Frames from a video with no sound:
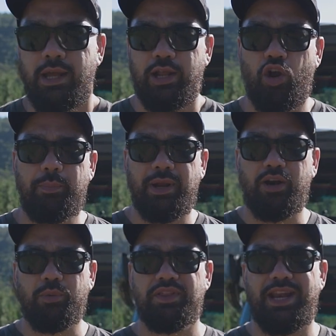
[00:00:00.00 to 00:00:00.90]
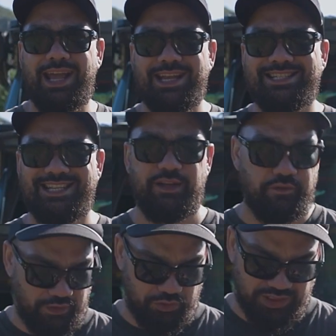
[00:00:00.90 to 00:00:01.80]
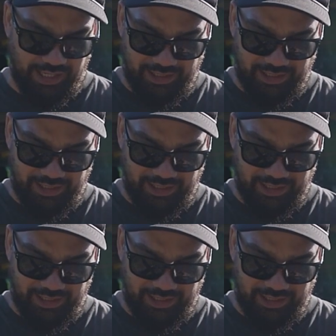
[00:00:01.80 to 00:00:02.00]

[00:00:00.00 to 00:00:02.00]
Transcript: and I pair it with an ND filter.